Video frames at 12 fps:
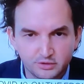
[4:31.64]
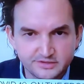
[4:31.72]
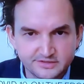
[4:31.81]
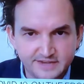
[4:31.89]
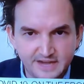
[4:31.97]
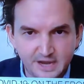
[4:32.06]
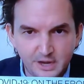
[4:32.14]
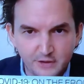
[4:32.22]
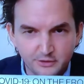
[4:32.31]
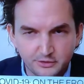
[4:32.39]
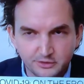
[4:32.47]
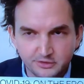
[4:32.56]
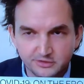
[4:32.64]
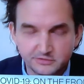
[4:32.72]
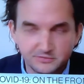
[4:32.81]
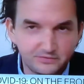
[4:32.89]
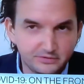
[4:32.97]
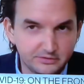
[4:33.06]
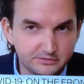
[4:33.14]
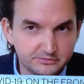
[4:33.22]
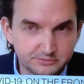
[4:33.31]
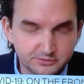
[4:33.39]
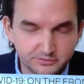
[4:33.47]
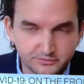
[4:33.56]
Let's take a look at a couple
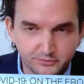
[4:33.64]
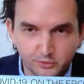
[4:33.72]
real-world